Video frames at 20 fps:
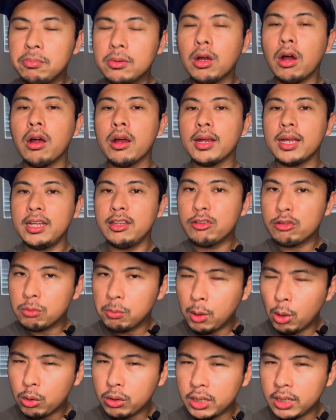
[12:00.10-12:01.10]
dark, and
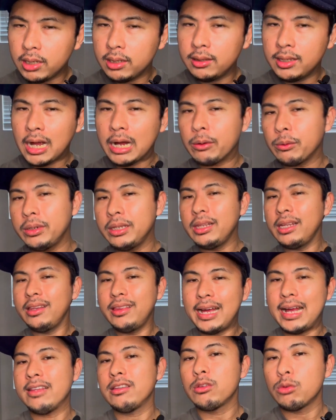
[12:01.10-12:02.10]
smoky, and not really
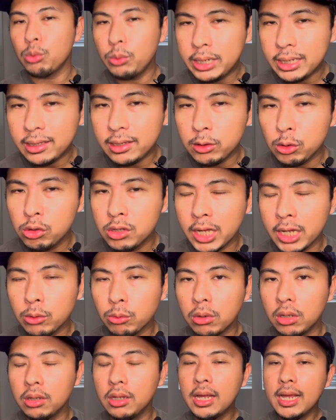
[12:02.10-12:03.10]
that sweet in
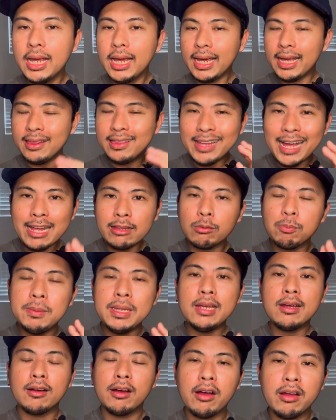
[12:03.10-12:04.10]
general. And that's
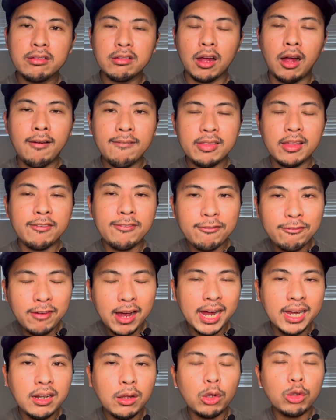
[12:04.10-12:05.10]
because of the
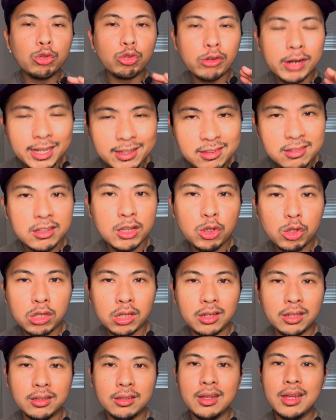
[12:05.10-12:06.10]
final
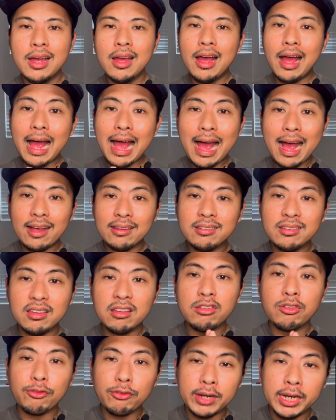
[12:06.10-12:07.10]
transition as this
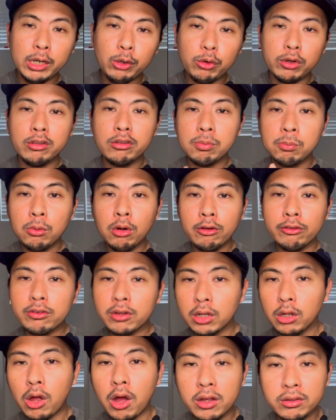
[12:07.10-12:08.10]
fragrance moves
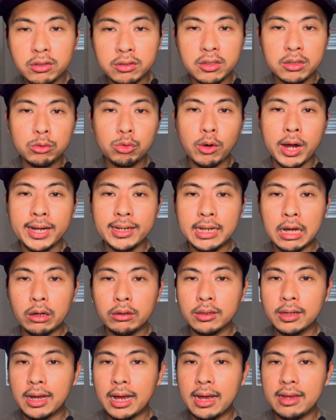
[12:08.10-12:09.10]
along to the dry down,
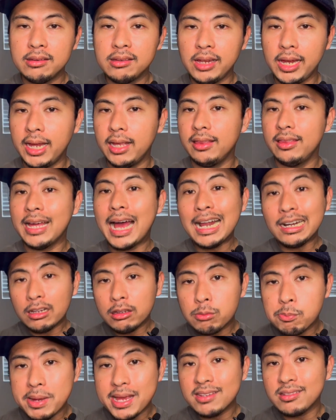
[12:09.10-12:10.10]
guys. And that is
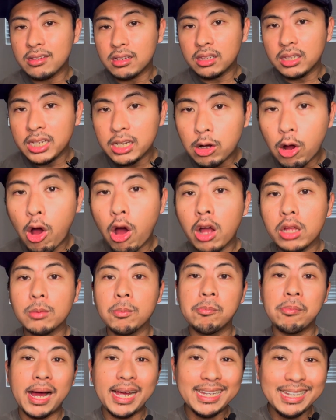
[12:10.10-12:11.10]
basically caught
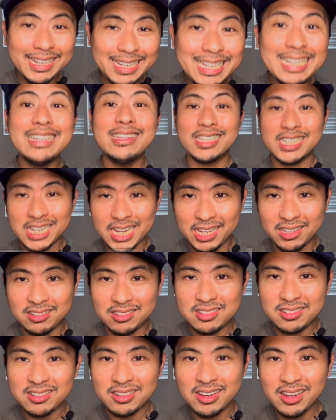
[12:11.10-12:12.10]
by
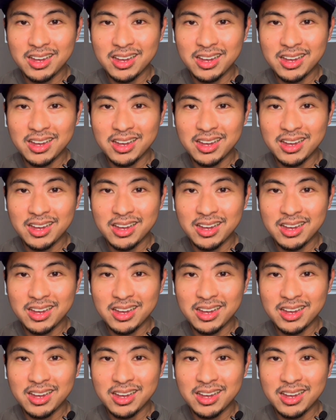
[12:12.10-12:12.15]
incense.